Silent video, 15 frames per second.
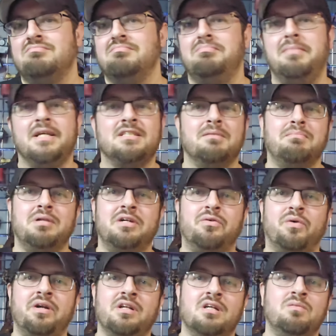makes it
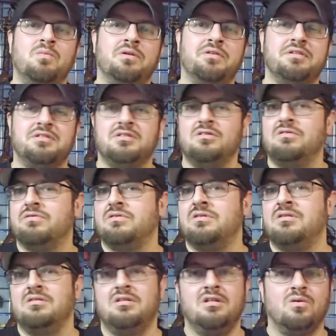blend right in with the
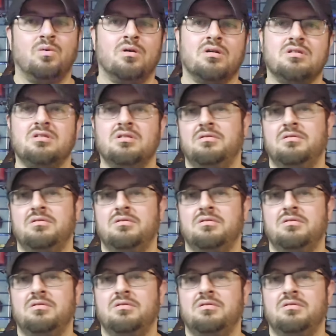silver, and it works.